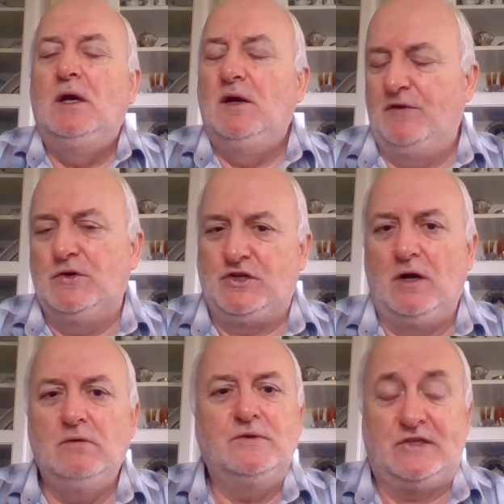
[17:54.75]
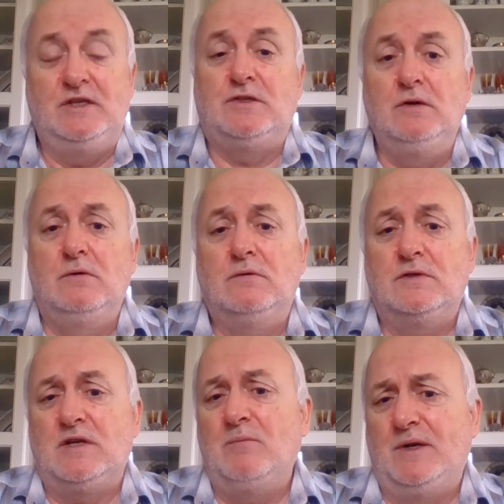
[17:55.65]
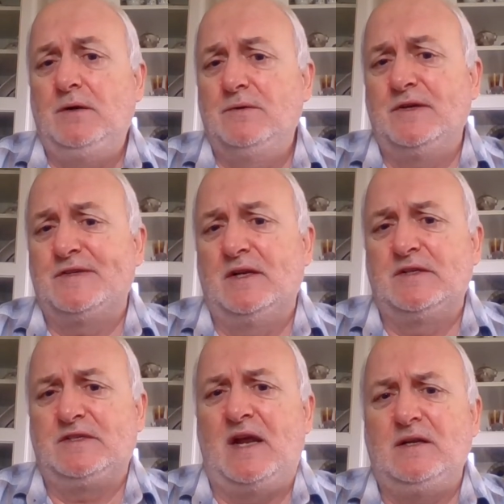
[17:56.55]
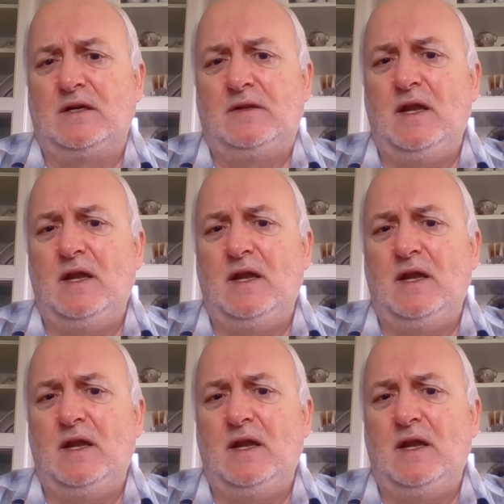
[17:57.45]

If you show C2 to somebody who doesn't understand it,